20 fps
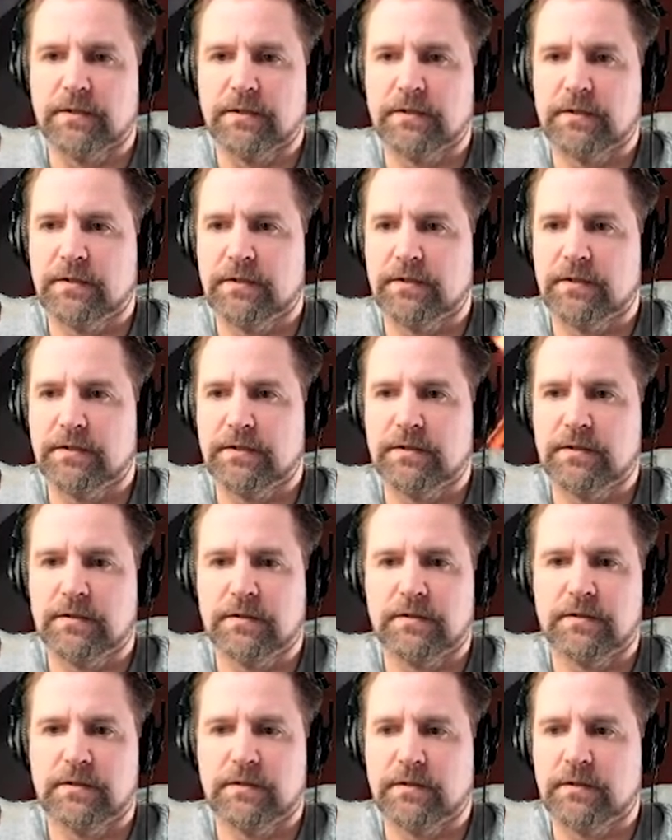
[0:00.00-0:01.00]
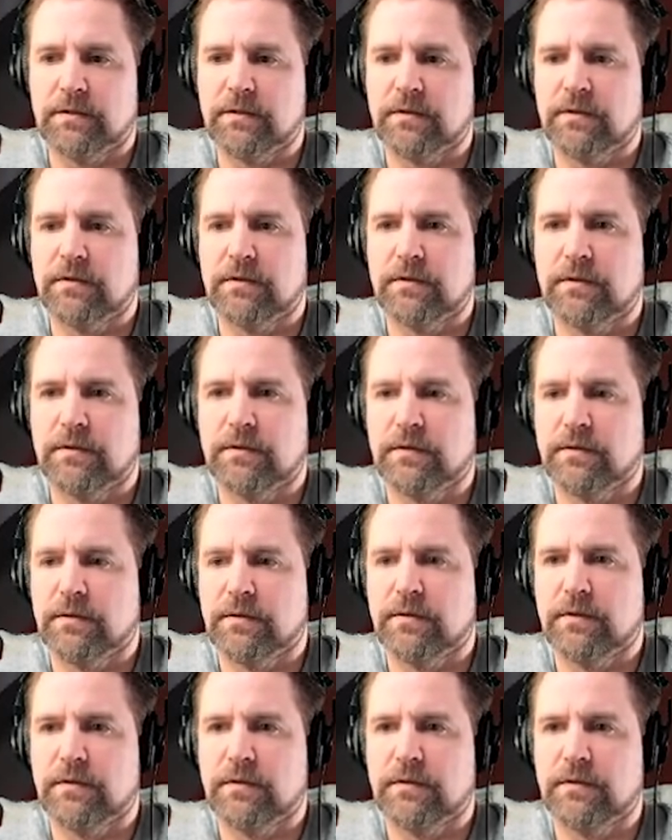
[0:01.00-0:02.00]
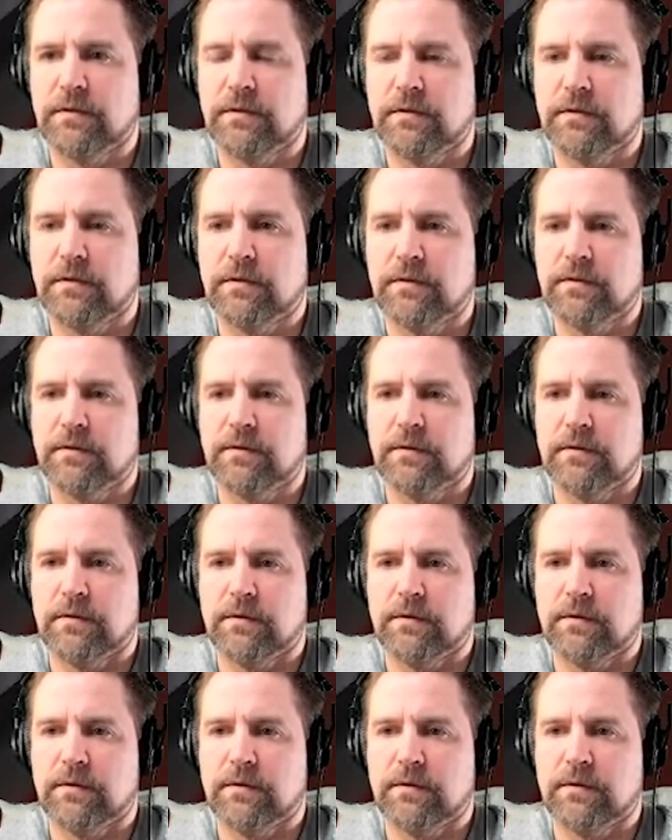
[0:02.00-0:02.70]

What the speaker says: (no one is talking)